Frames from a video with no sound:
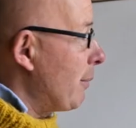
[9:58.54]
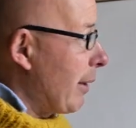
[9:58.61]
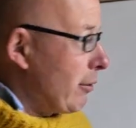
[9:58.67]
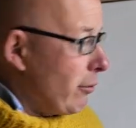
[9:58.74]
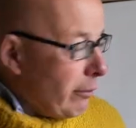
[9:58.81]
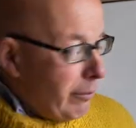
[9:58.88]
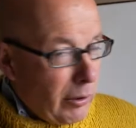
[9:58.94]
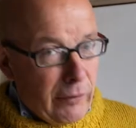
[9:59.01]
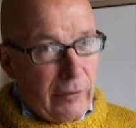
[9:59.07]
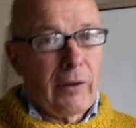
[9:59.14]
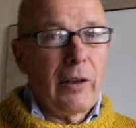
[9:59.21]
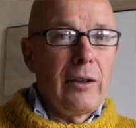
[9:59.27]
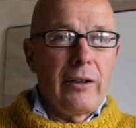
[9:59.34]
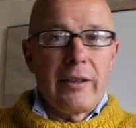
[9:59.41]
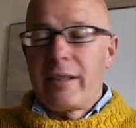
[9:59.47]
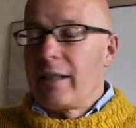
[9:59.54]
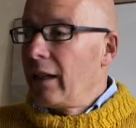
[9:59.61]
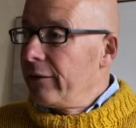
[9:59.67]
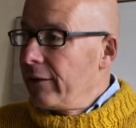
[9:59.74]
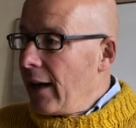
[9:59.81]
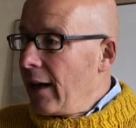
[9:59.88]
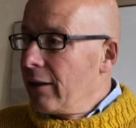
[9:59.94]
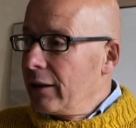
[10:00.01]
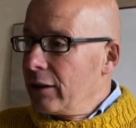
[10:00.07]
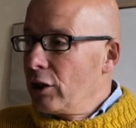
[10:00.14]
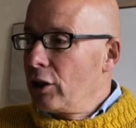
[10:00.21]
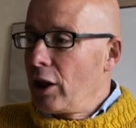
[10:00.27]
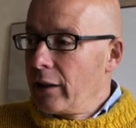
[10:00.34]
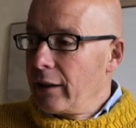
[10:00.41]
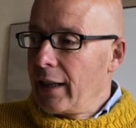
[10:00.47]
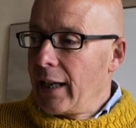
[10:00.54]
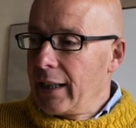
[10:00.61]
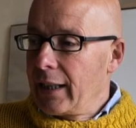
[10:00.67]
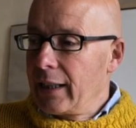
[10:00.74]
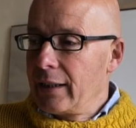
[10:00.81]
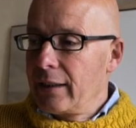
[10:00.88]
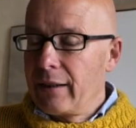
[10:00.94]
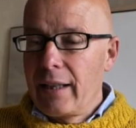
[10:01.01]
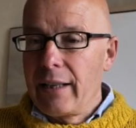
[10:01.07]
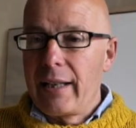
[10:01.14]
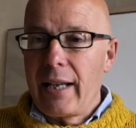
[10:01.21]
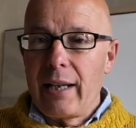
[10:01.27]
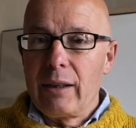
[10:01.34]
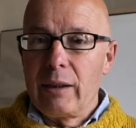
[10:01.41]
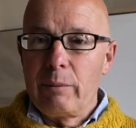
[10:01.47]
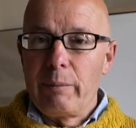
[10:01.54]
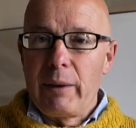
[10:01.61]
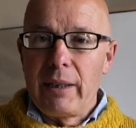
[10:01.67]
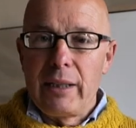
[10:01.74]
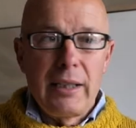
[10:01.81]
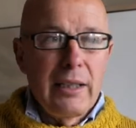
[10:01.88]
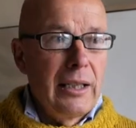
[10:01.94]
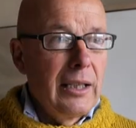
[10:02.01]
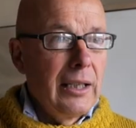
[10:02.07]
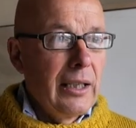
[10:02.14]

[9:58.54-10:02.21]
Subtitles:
bedroom, move a lot of stuff out and shunt that in, then that'll be